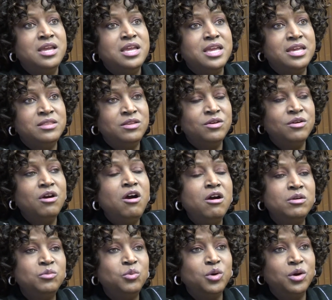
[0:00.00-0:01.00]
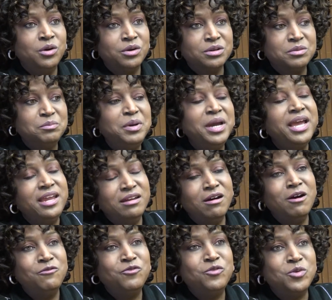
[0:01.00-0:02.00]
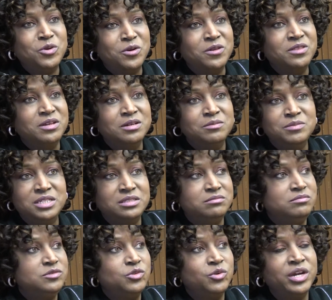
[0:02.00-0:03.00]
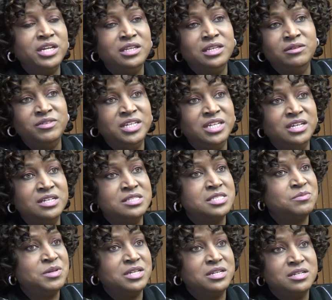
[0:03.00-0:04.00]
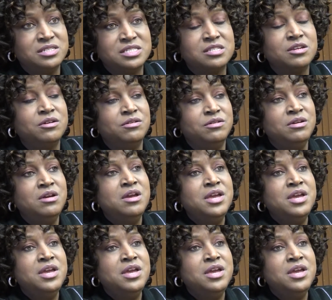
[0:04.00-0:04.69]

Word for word: and their hard work paid off for them in great dividends because they're